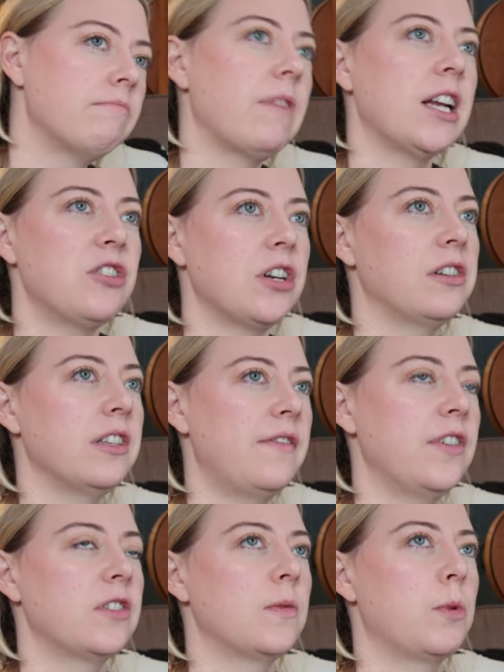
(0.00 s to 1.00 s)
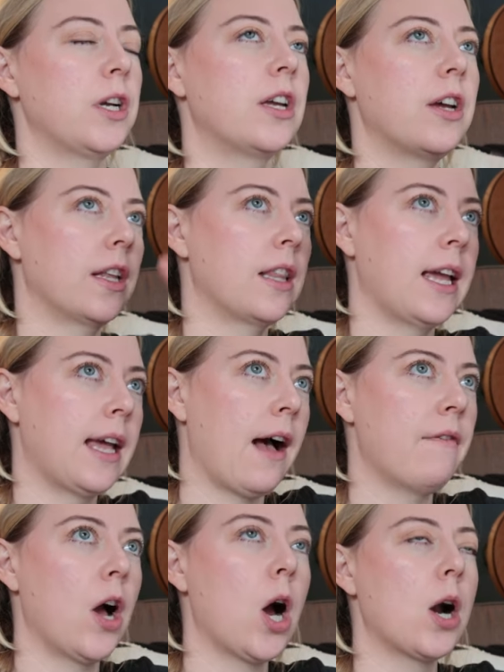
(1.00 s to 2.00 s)
That generally feels pretty good. Like
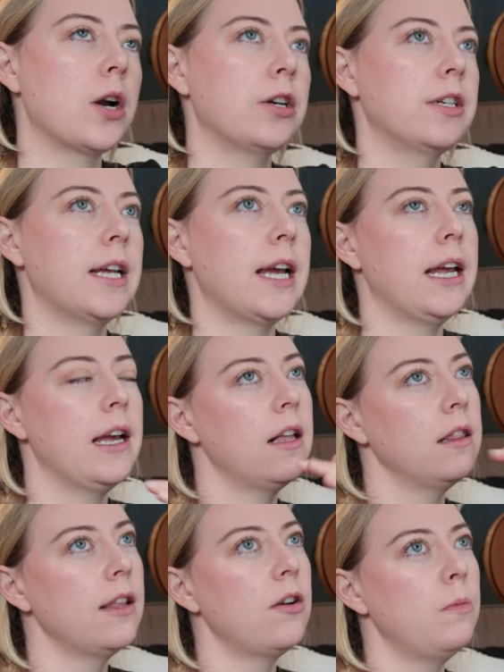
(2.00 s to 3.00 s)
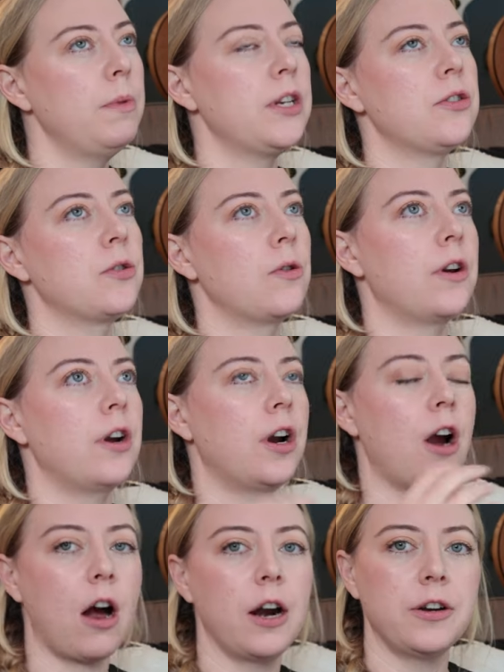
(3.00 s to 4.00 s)
have a harder day, a little bit shorter,
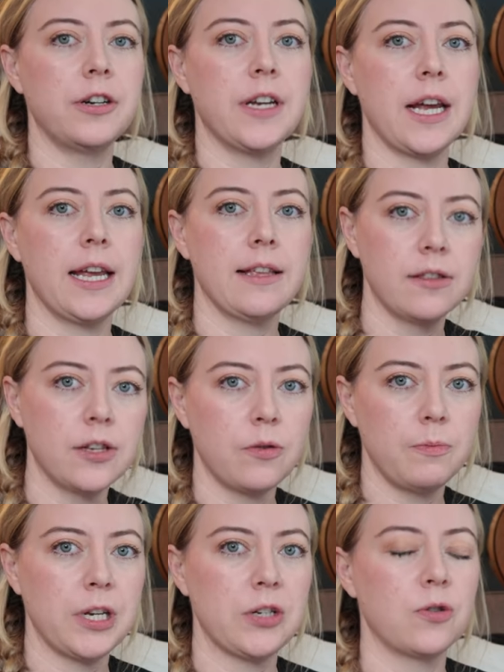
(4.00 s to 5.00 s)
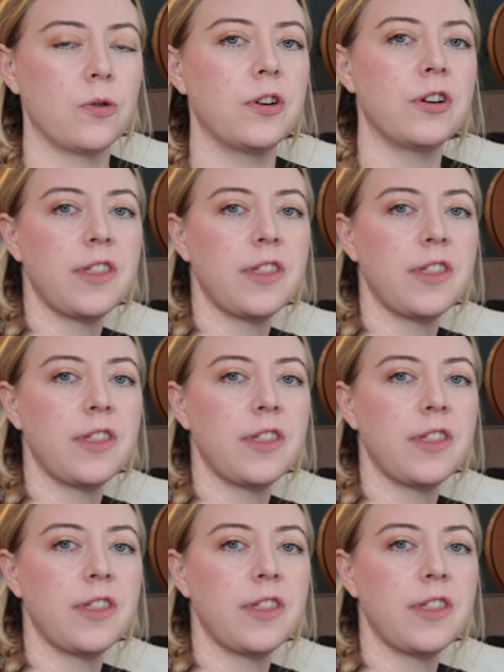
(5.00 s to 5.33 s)
harder day, a little bit shorter.